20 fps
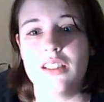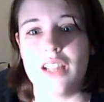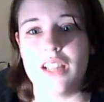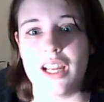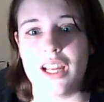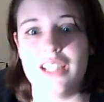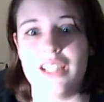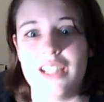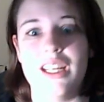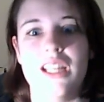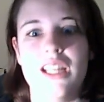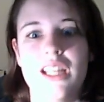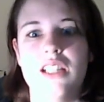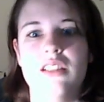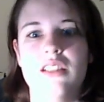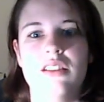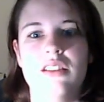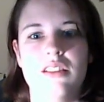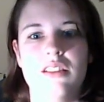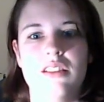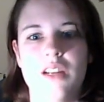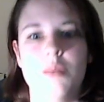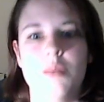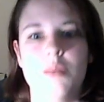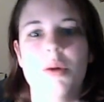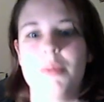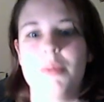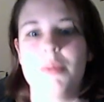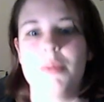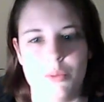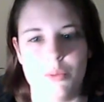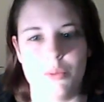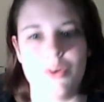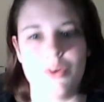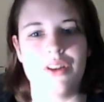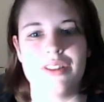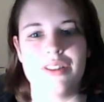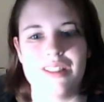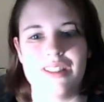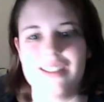I can't come up with the
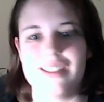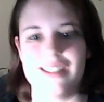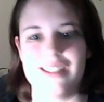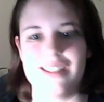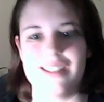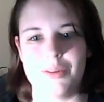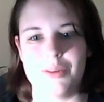words to say